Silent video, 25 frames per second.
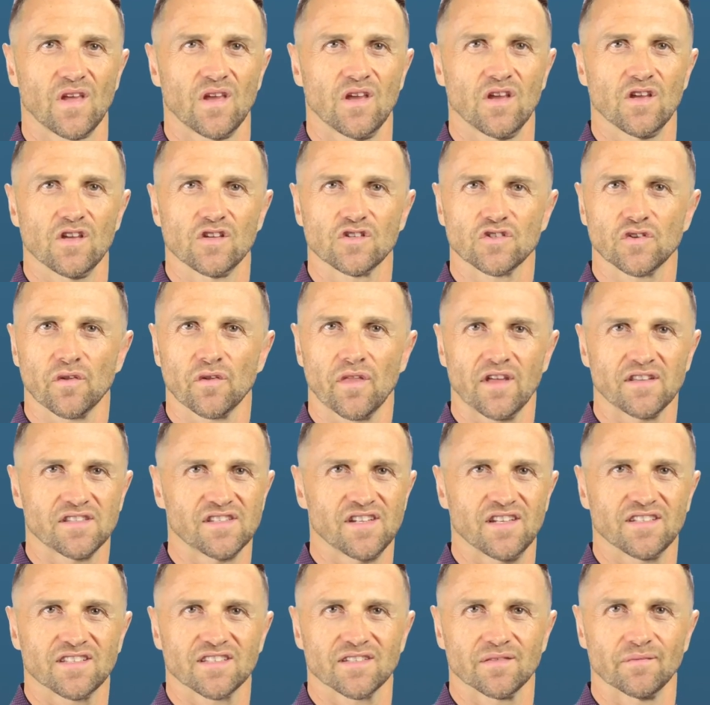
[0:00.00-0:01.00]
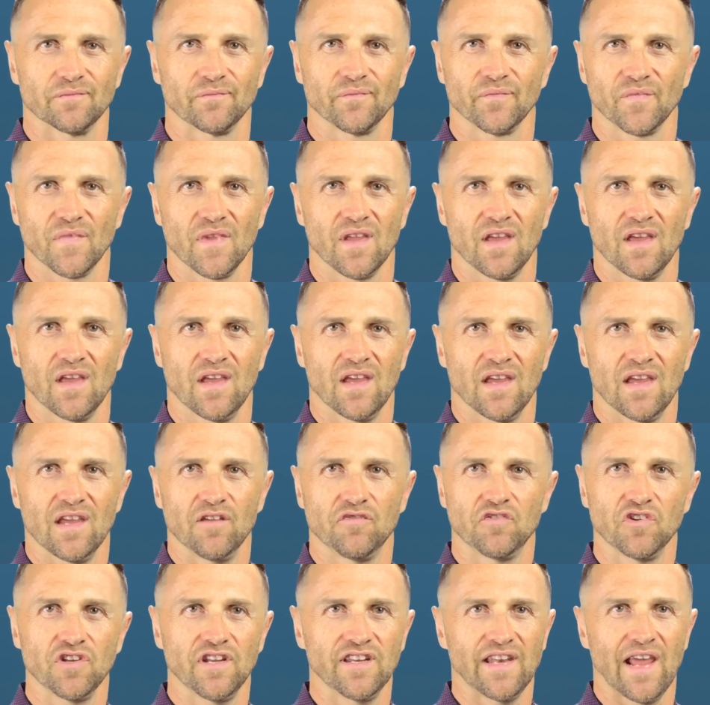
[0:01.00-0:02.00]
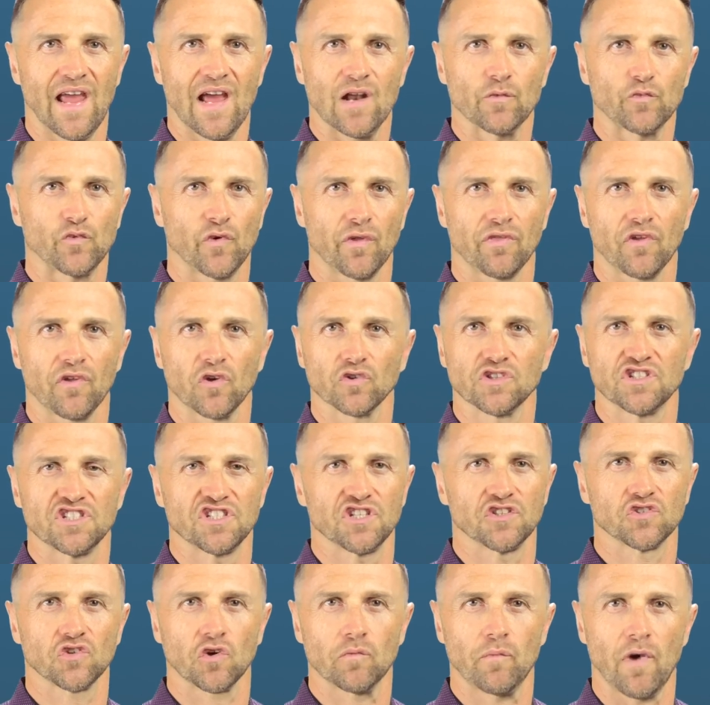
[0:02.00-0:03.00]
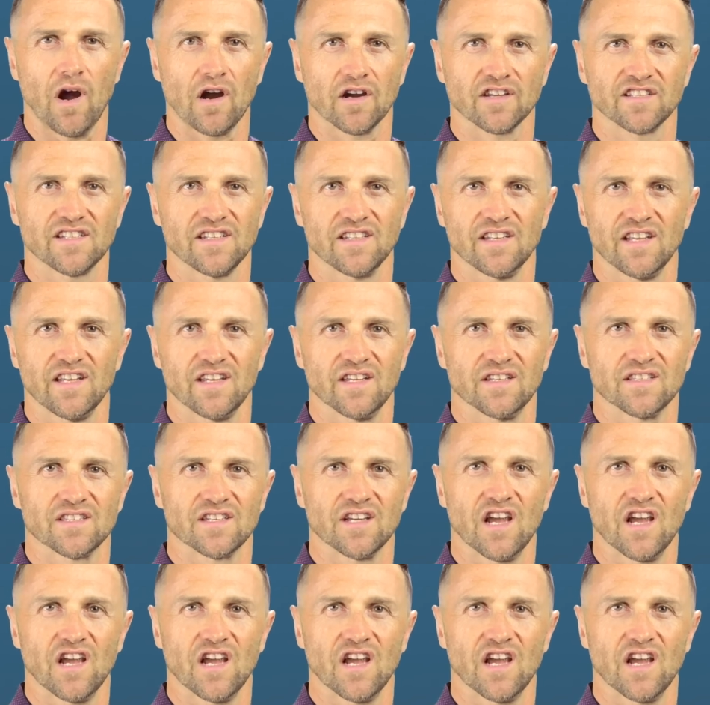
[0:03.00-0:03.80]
So that's it. If you need help with your digital marketing needs,